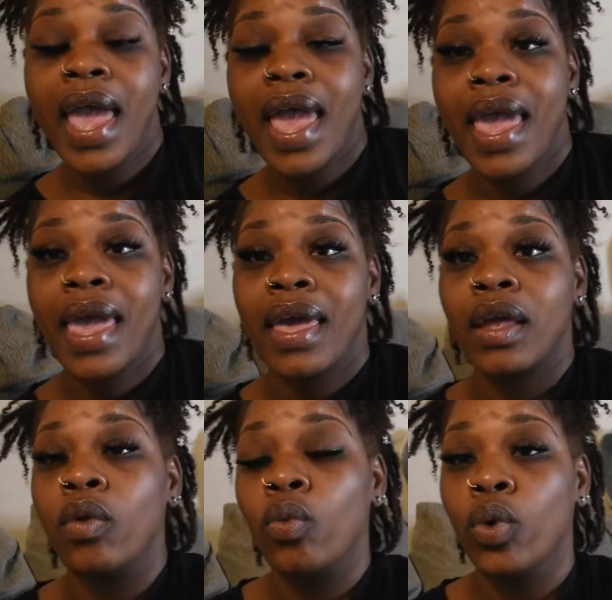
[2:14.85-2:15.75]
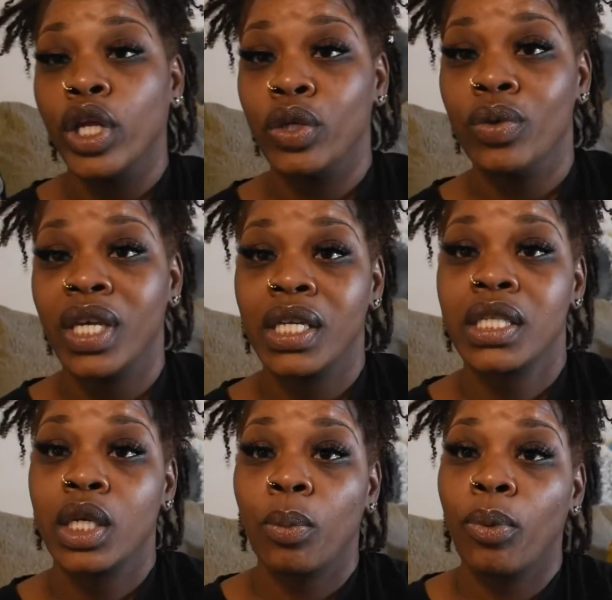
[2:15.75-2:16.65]
and when you get
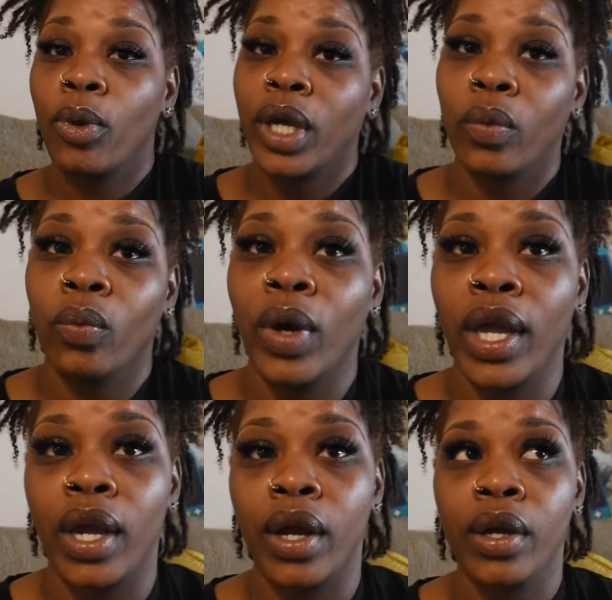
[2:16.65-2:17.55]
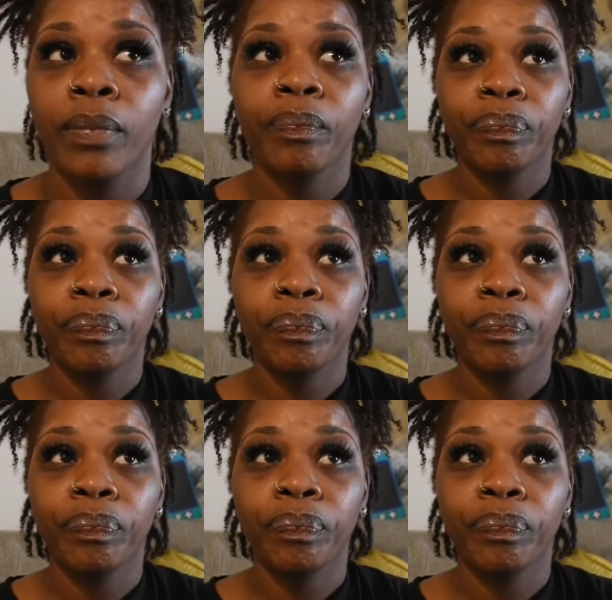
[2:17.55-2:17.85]
to the point where